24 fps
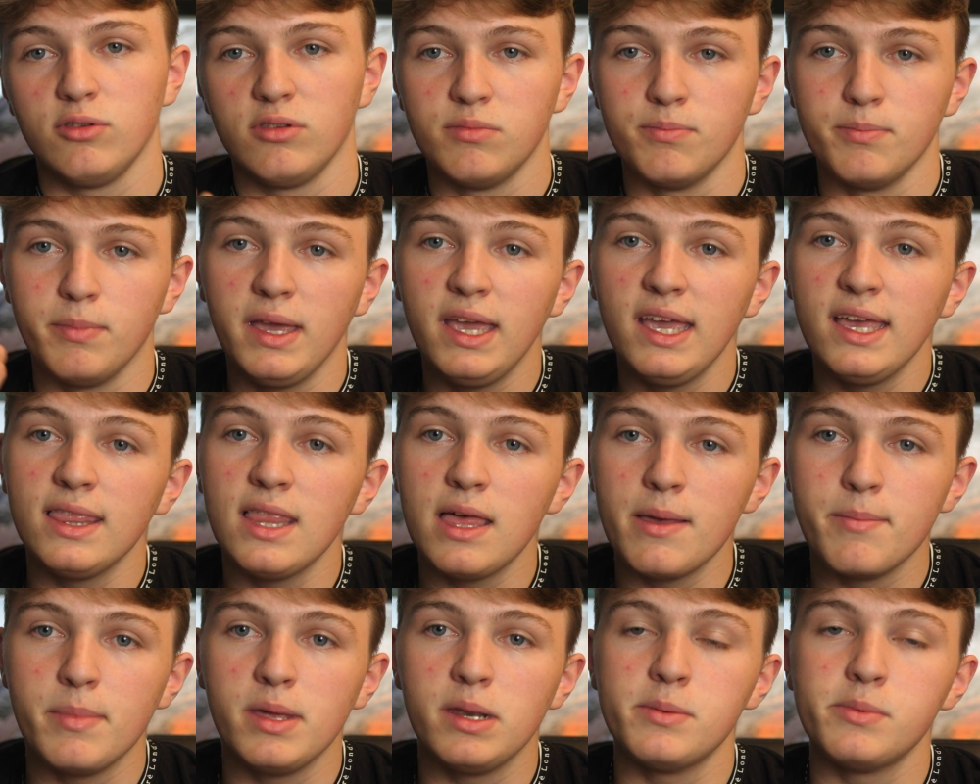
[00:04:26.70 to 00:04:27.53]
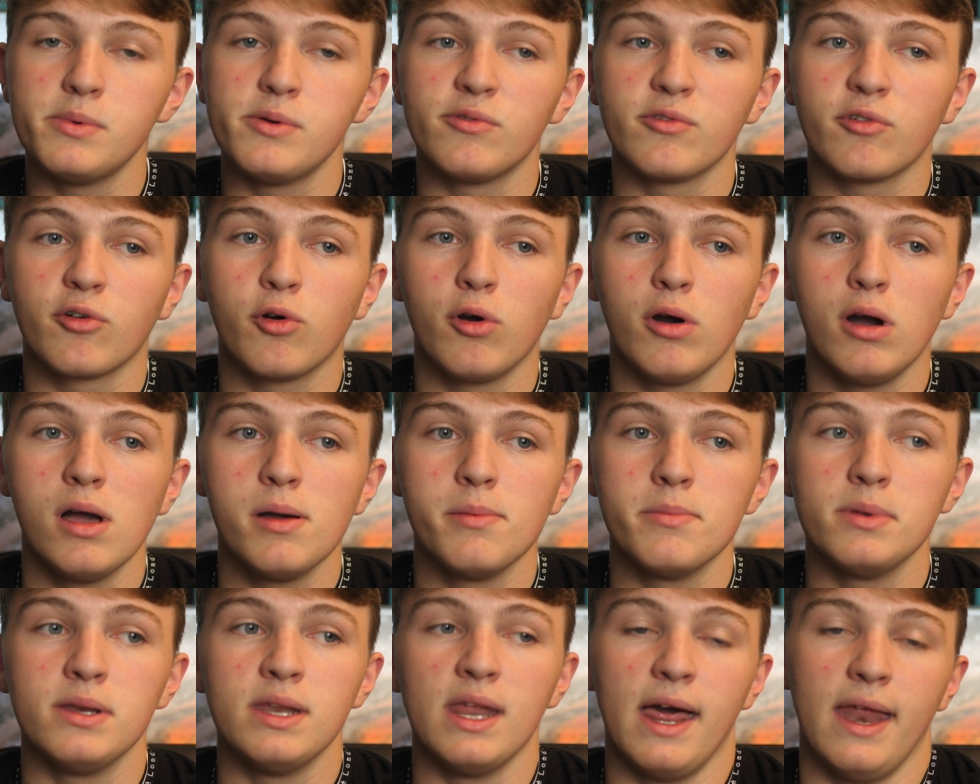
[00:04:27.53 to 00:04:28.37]
meeting that minimum
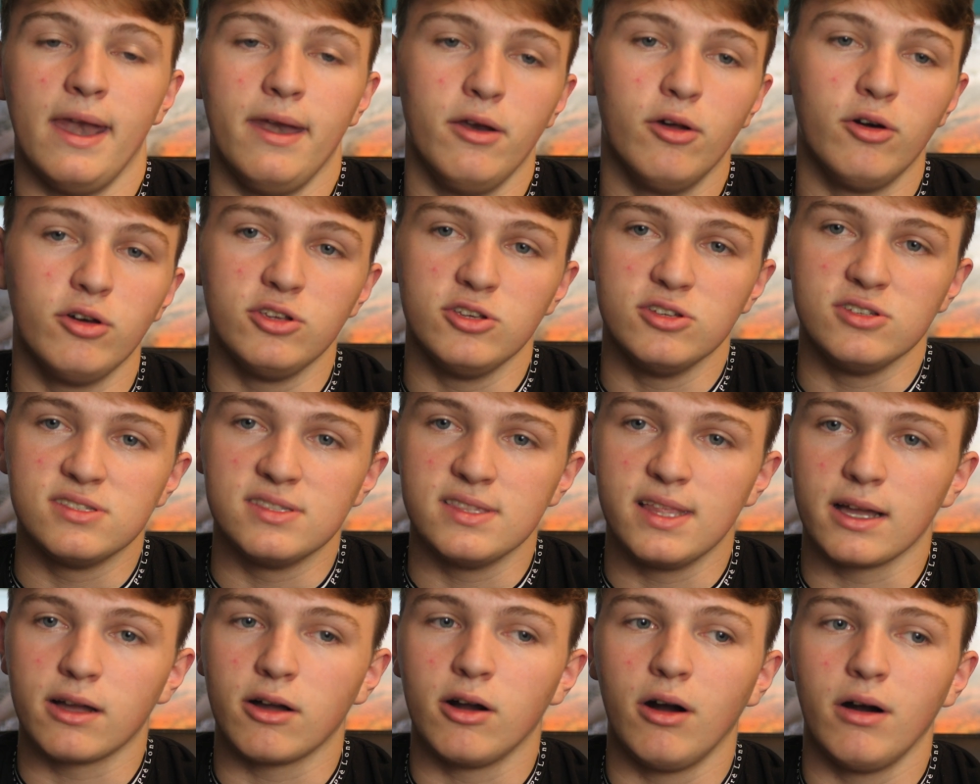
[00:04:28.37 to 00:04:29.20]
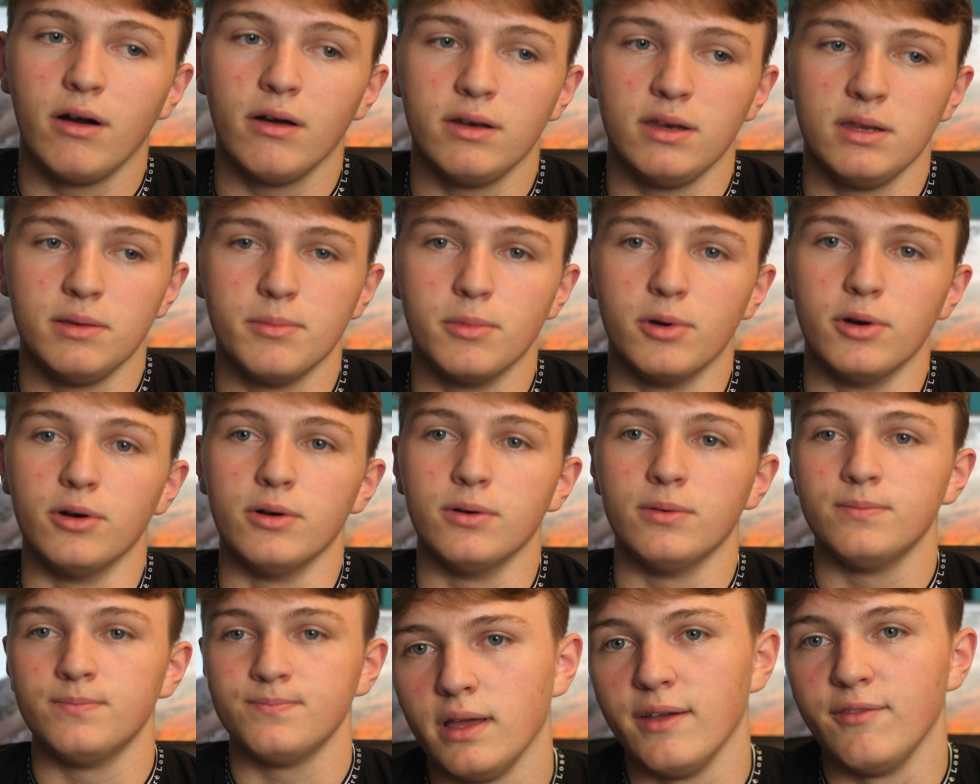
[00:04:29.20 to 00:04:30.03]
requirement and not using that card anymore.
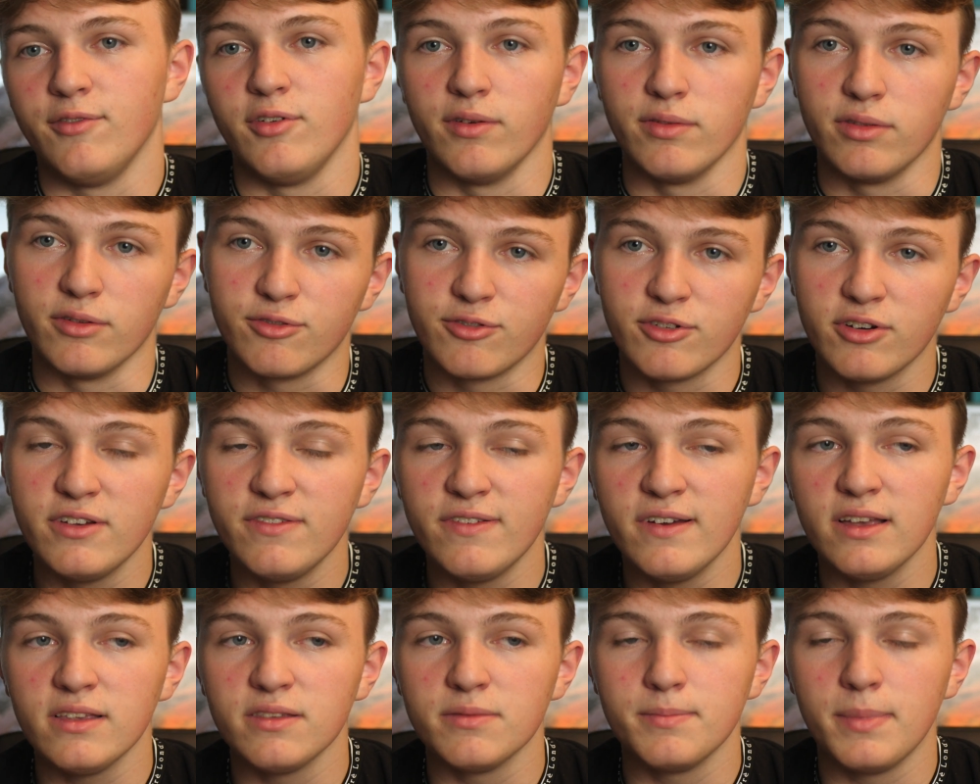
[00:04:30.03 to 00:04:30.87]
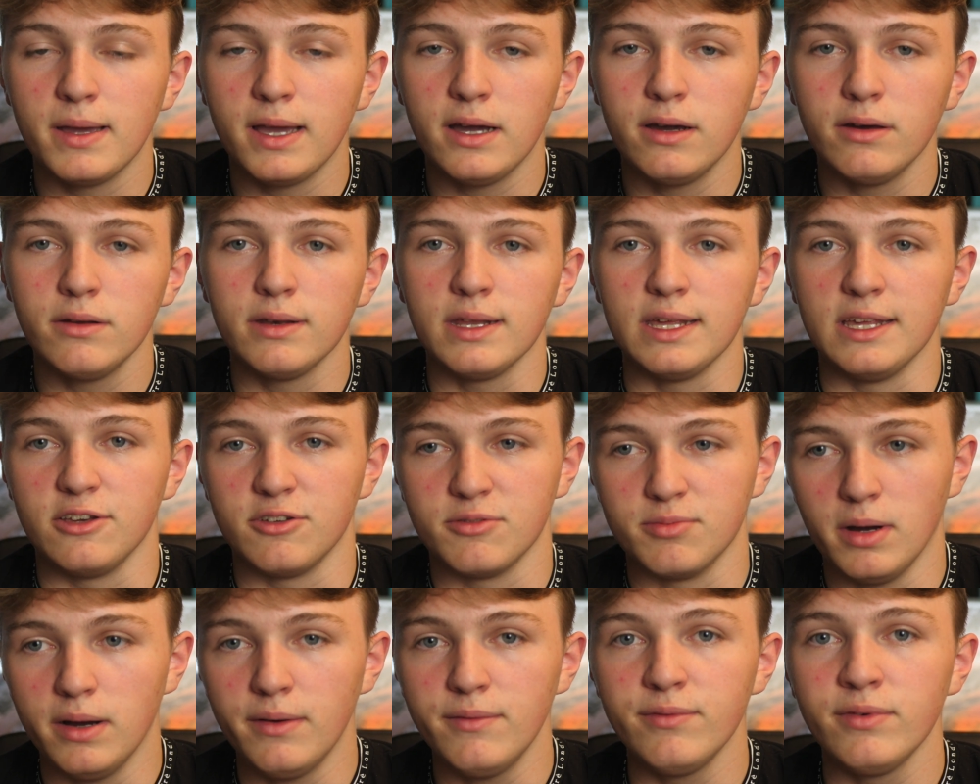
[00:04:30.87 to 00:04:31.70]
If you have the £3,000
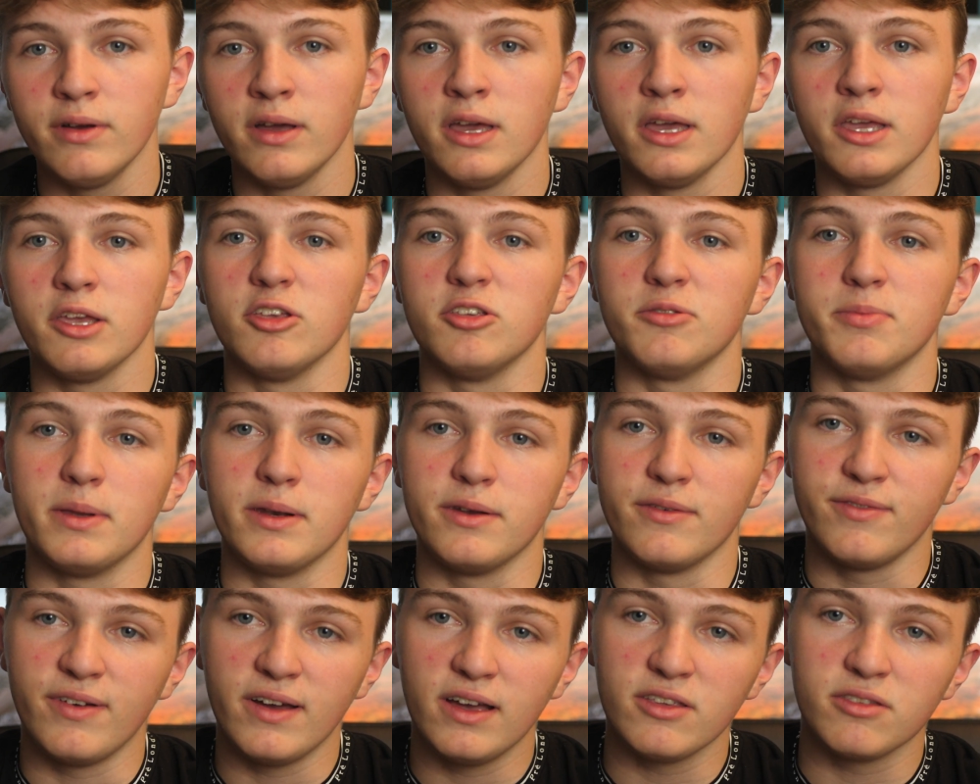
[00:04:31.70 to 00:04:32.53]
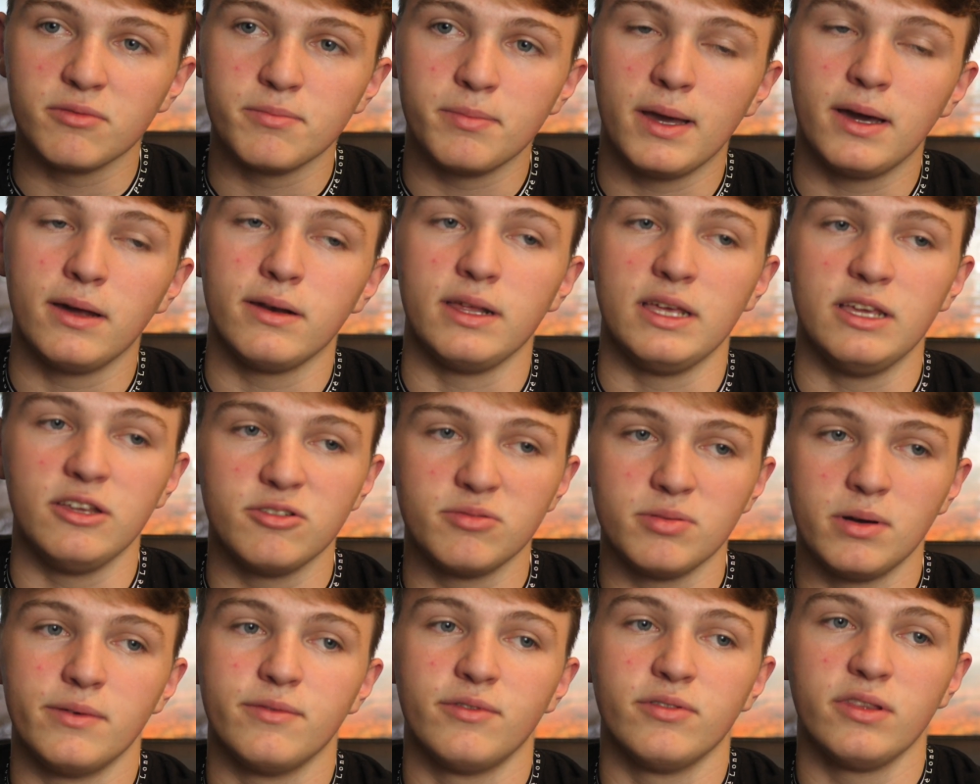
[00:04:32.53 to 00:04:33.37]
each month, you spend £1,000 each
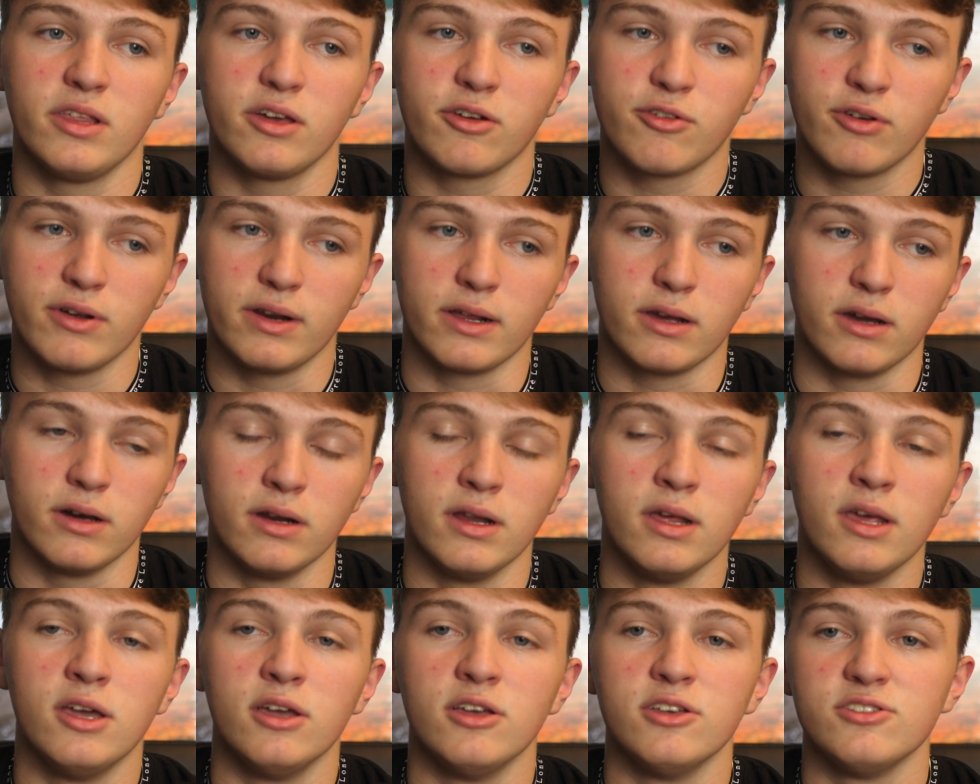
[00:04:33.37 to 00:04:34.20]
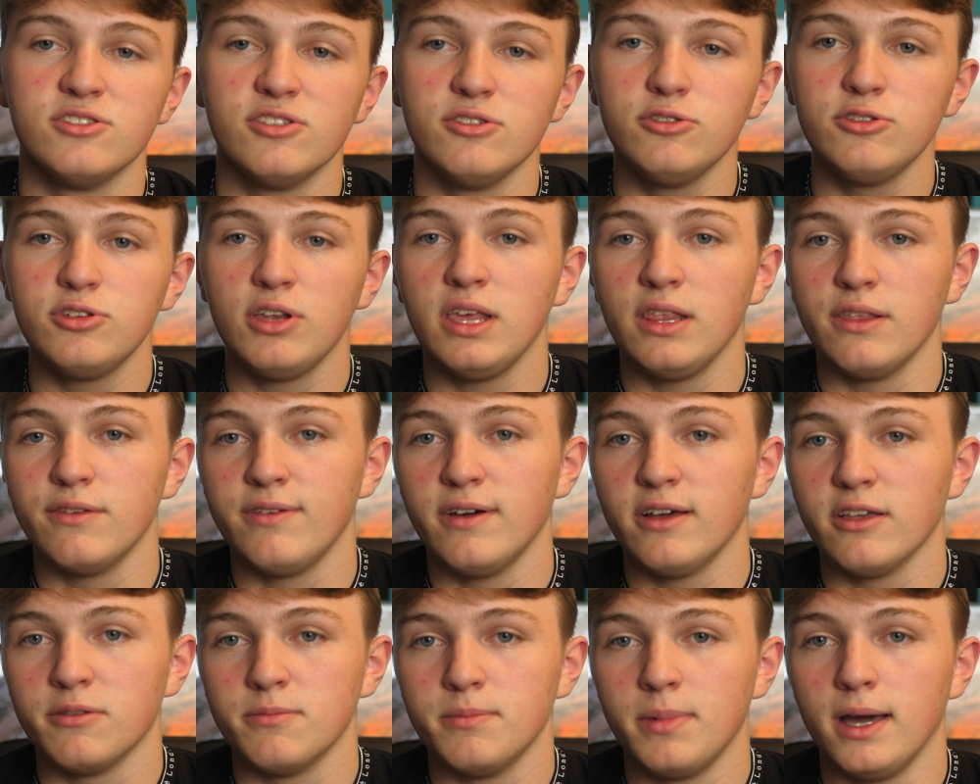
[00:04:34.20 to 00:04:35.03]
month on that credit card. As soon as you hit the
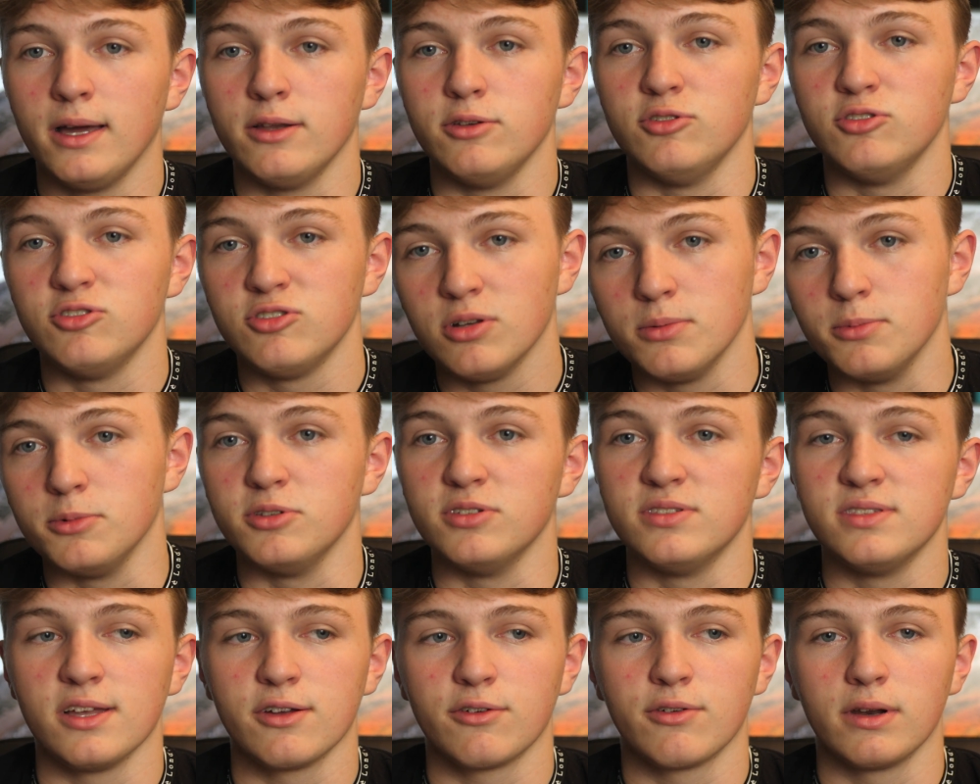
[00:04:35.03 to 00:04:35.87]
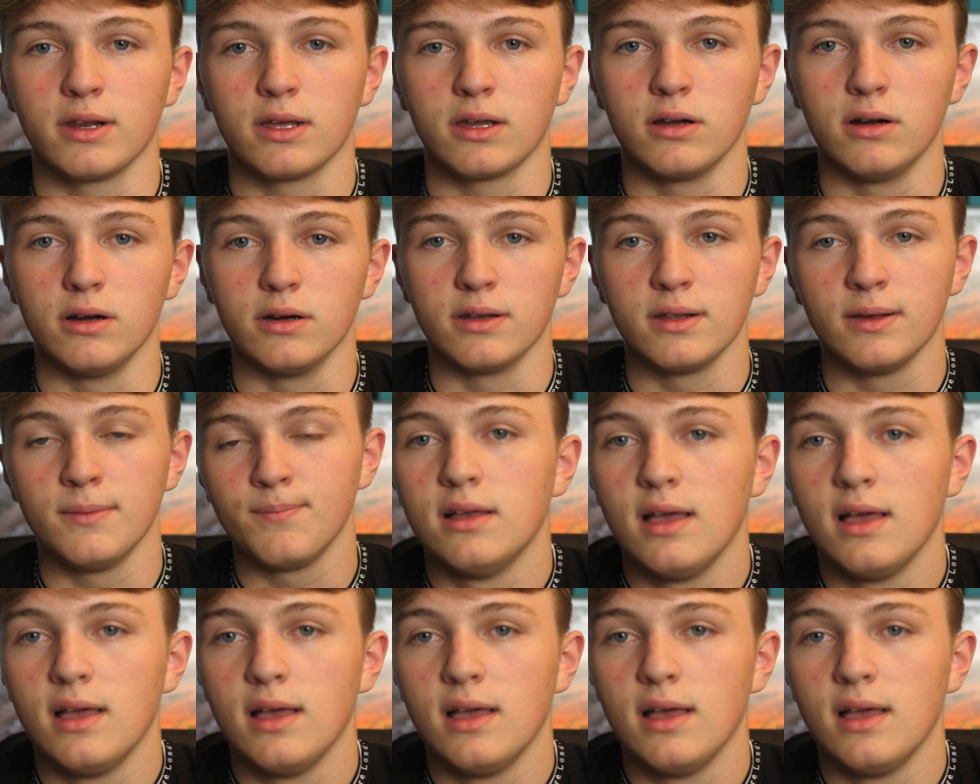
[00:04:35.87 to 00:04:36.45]
£1,000, you stop using that credit card.